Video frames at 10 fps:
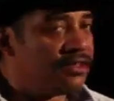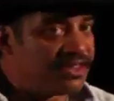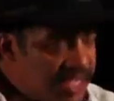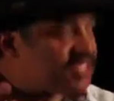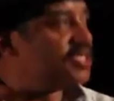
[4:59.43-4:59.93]

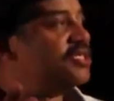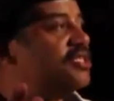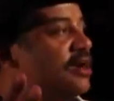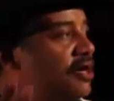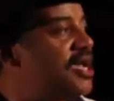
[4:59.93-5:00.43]
This is
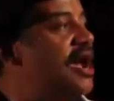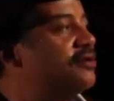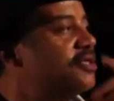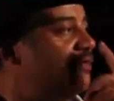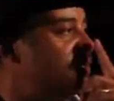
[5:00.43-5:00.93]
their
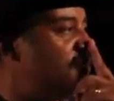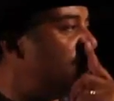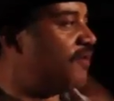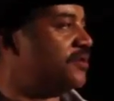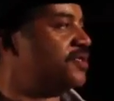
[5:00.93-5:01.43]
account of the
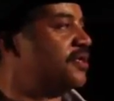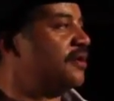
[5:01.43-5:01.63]
universe.